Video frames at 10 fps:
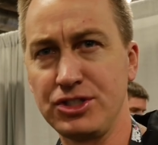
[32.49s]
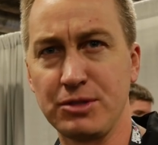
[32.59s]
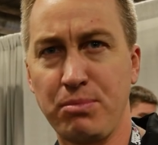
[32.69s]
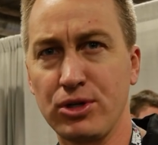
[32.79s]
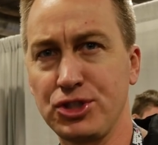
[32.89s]
your
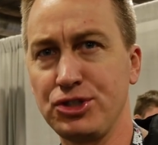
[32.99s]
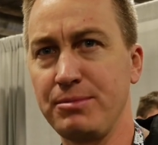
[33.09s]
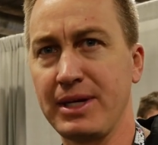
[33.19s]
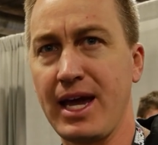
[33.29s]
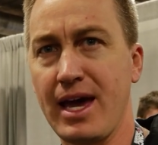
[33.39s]
poor shooting
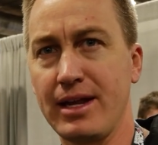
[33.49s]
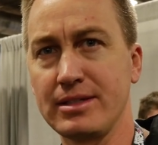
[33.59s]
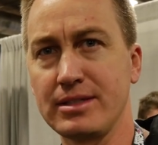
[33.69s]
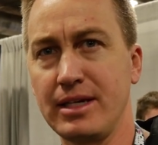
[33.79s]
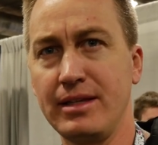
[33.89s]

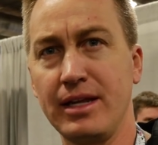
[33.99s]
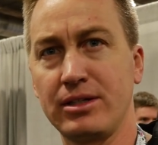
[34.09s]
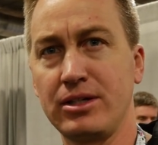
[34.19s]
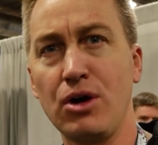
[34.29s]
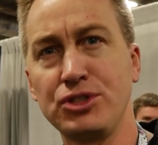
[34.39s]
mechanics, and then
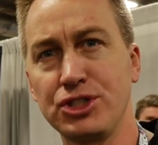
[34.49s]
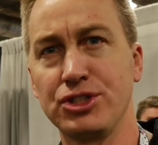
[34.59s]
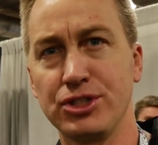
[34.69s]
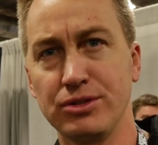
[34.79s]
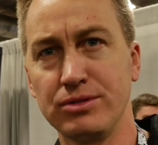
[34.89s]
coaches
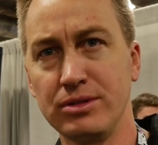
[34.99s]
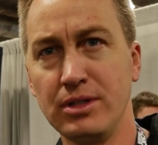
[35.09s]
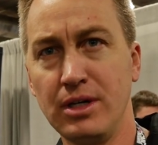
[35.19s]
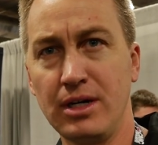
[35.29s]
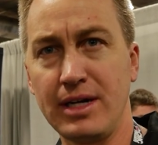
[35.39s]
you
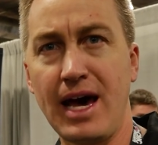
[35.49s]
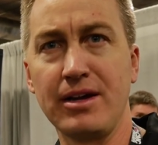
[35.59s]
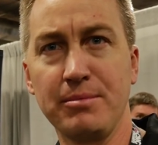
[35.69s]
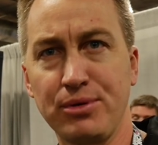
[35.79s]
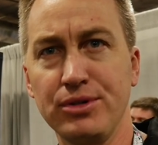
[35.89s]
on how to
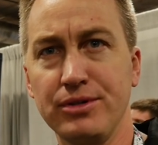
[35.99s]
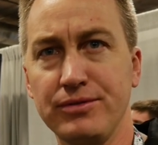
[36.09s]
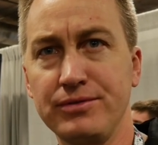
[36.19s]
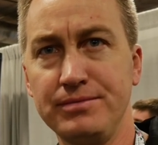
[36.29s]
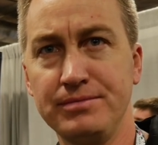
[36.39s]
improve.
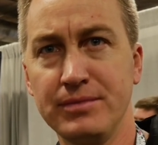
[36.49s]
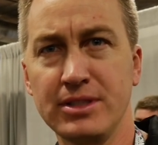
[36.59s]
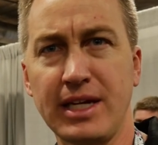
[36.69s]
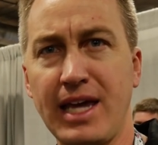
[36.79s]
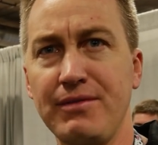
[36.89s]
It's
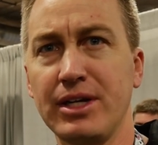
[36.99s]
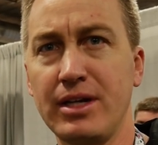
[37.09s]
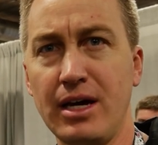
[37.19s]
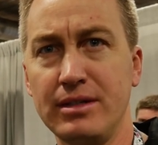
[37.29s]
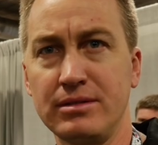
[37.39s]
like having a
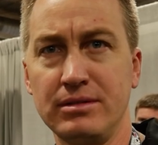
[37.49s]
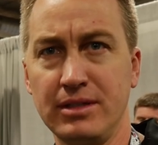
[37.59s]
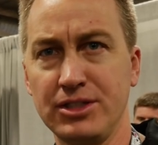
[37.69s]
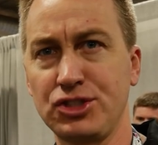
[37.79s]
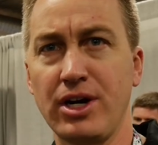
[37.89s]
gun
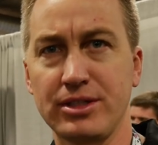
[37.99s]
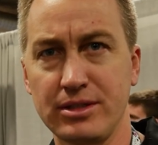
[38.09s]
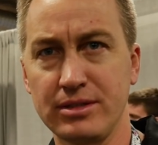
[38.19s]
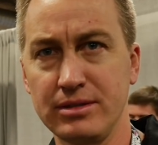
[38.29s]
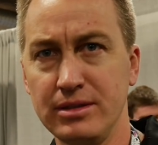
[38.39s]

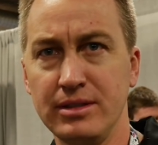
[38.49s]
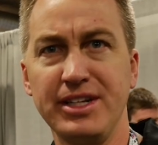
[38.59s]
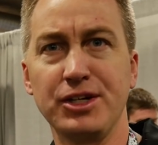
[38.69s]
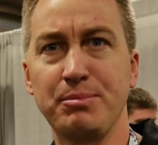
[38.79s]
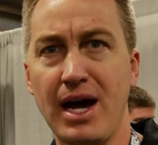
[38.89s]
instructor in
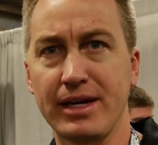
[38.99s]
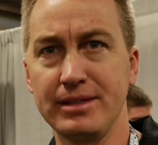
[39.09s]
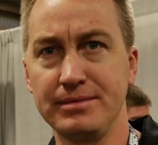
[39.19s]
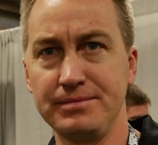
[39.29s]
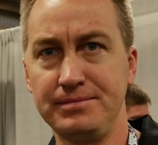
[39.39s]
your pocket.
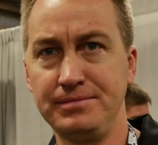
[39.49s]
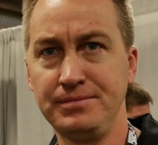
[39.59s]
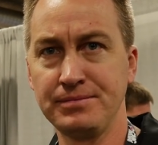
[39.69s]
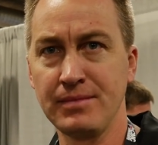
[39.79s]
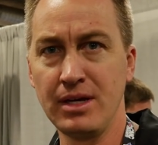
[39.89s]

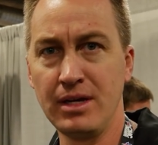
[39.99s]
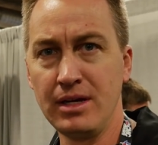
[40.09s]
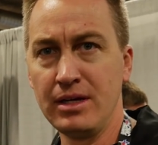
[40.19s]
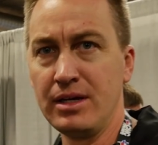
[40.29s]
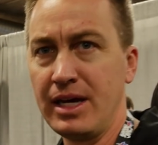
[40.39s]

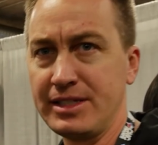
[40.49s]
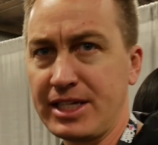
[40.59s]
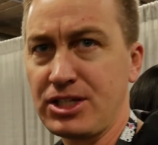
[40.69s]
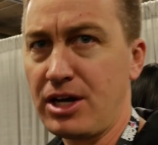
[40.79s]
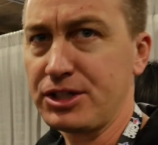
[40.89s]
It
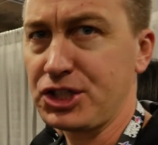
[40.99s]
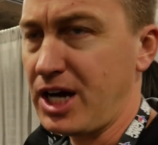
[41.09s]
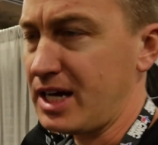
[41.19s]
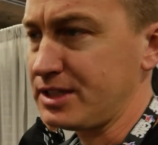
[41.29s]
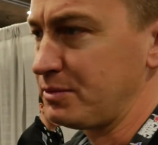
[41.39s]
takes all your
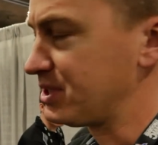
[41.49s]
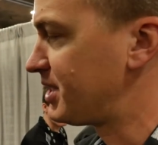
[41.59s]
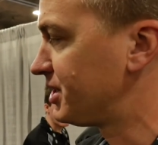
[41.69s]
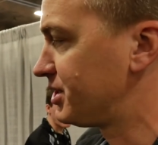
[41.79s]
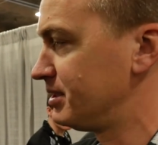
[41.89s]
shots from a
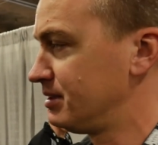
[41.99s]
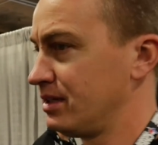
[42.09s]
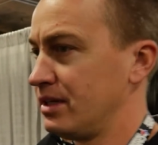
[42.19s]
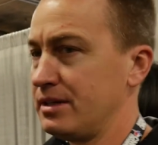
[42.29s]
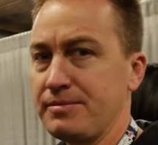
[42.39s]
session
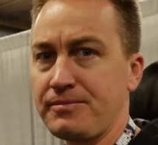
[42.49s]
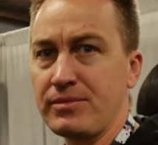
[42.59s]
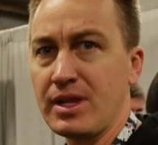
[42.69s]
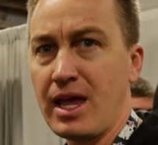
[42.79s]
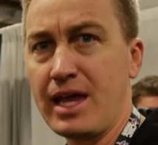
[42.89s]

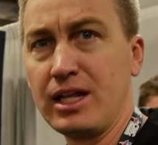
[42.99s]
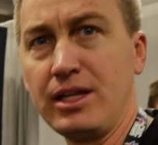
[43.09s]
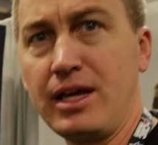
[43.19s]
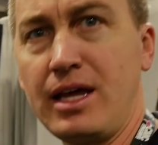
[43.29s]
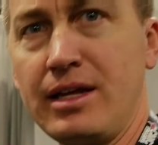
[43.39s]
and it,
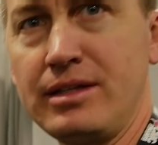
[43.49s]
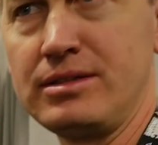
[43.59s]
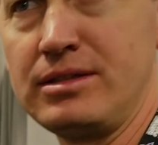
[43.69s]
and it